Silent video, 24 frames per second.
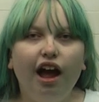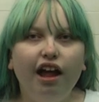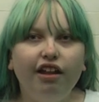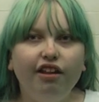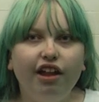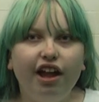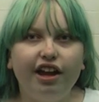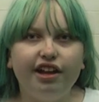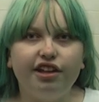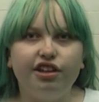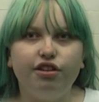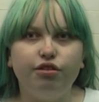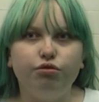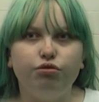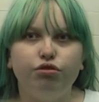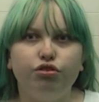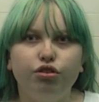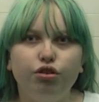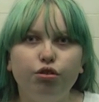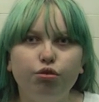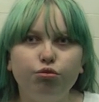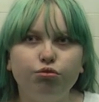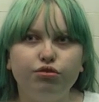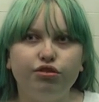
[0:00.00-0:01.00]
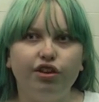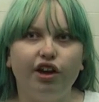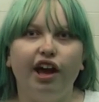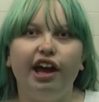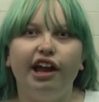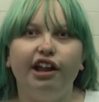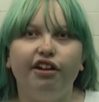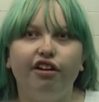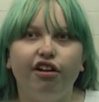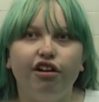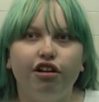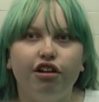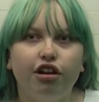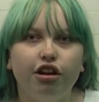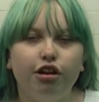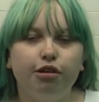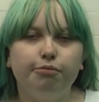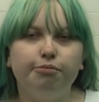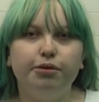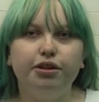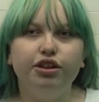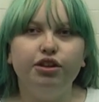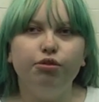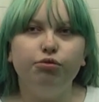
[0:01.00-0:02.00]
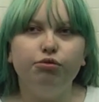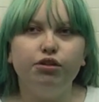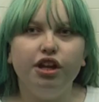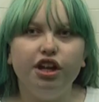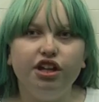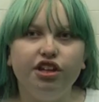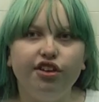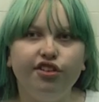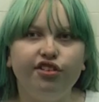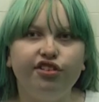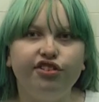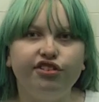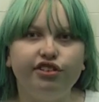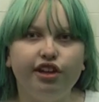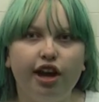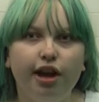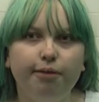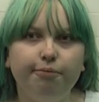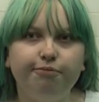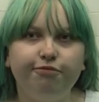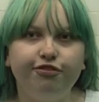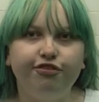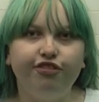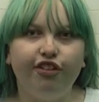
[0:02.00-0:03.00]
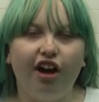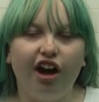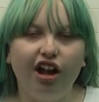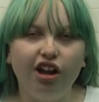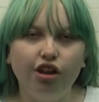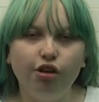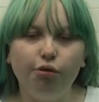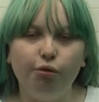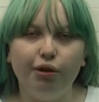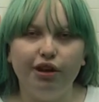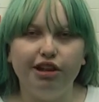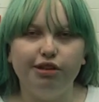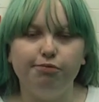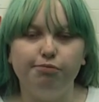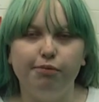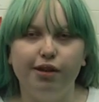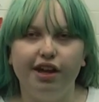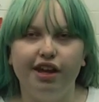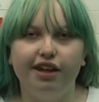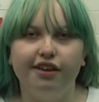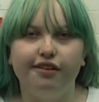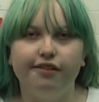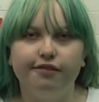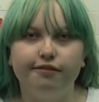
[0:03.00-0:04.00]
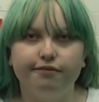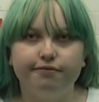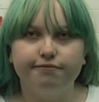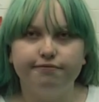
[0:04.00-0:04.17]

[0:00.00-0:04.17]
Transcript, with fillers: I like you too, Tyler, but you need to stop following me.